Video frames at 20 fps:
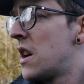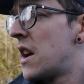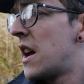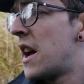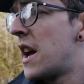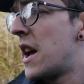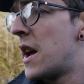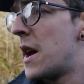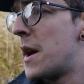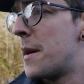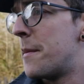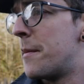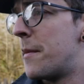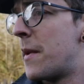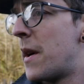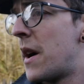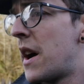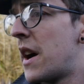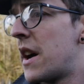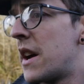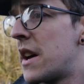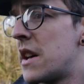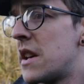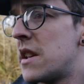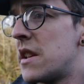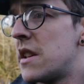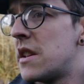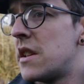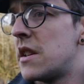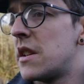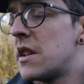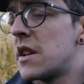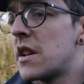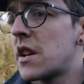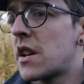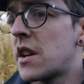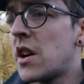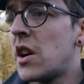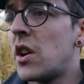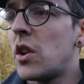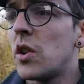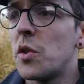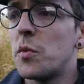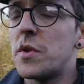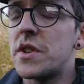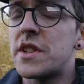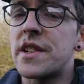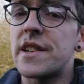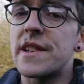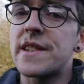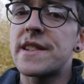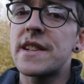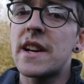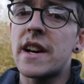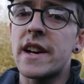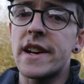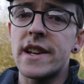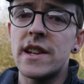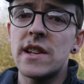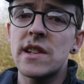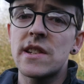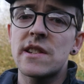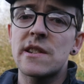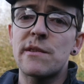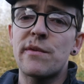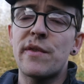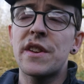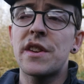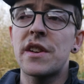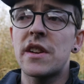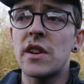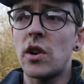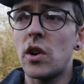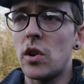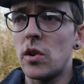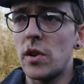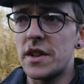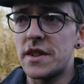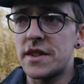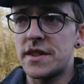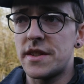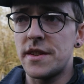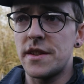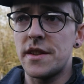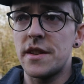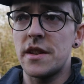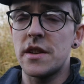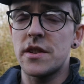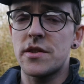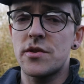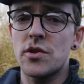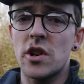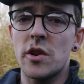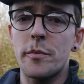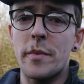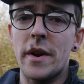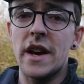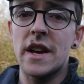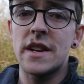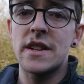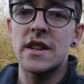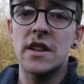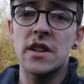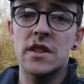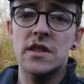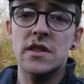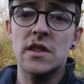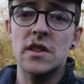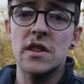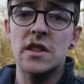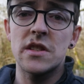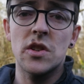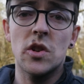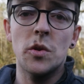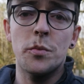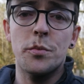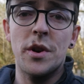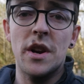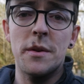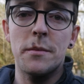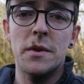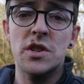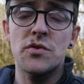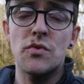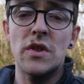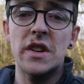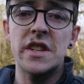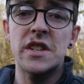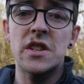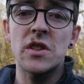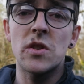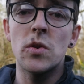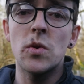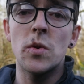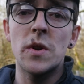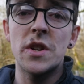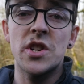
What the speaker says: I cut all the wood to size, fitted it all into the truck bed, and it's all pretty much ready to go.